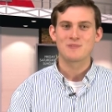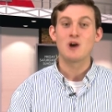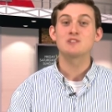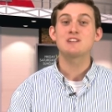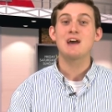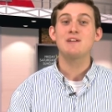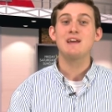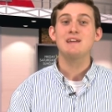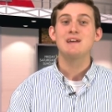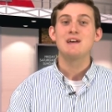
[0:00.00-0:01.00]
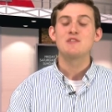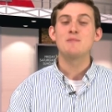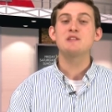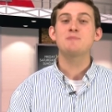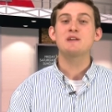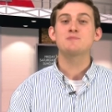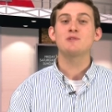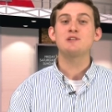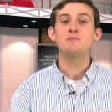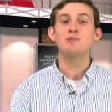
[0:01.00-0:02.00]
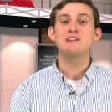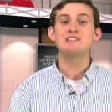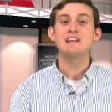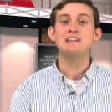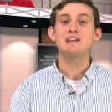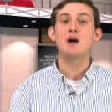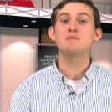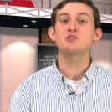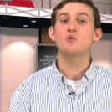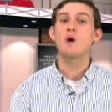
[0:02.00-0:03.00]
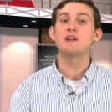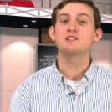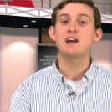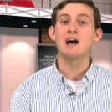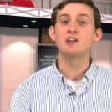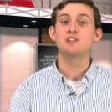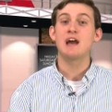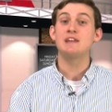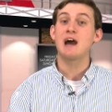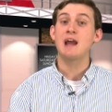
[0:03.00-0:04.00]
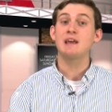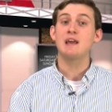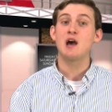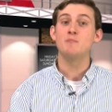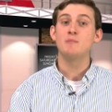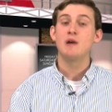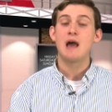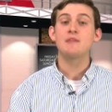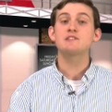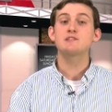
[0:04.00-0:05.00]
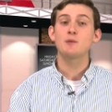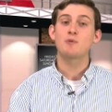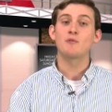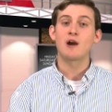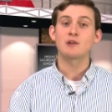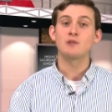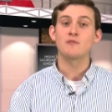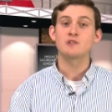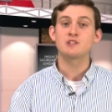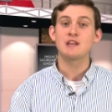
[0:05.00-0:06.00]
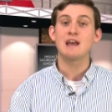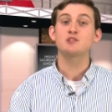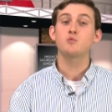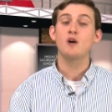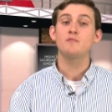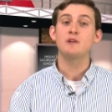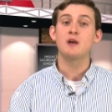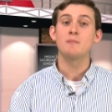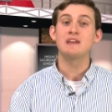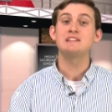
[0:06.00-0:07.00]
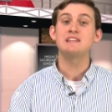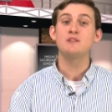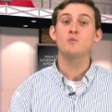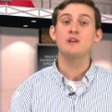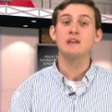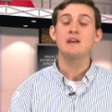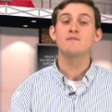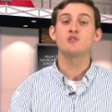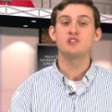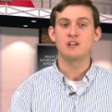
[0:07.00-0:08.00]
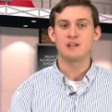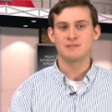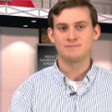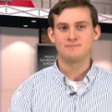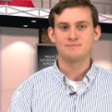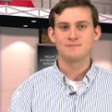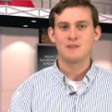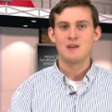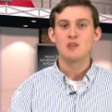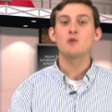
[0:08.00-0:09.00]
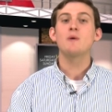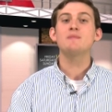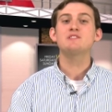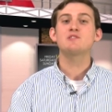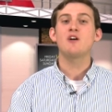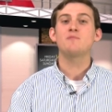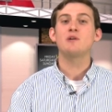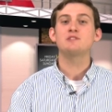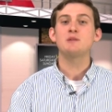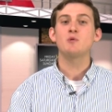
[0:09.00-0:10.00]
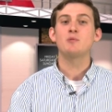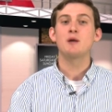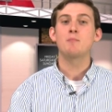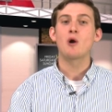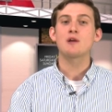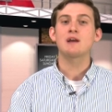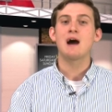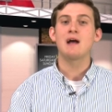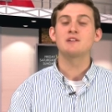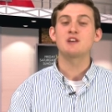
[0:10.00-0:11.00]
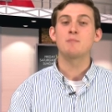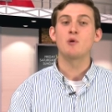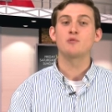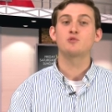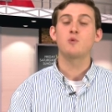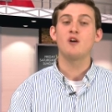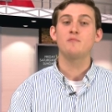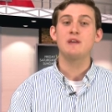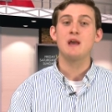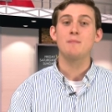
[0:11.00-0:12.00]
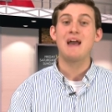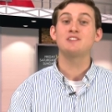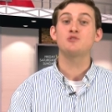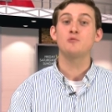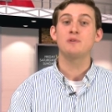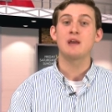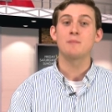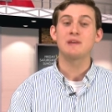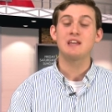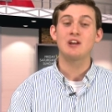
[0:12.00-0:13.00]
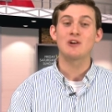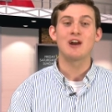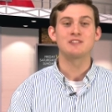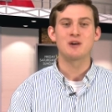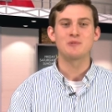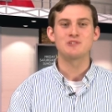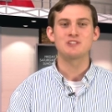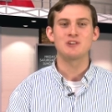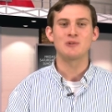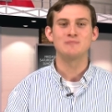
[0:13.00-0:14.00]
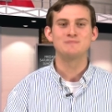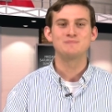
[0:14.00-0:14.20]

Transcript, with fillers: On Saturday, the men's baseball team plays St. Thomas Aquinas College at 9 a.m. and then Slippery Rock University at 12 p.m. in Dinwiddie, Virginia. The women's softball team will play Barton College at both 12 p.m. and 2 p.m. here at WCU.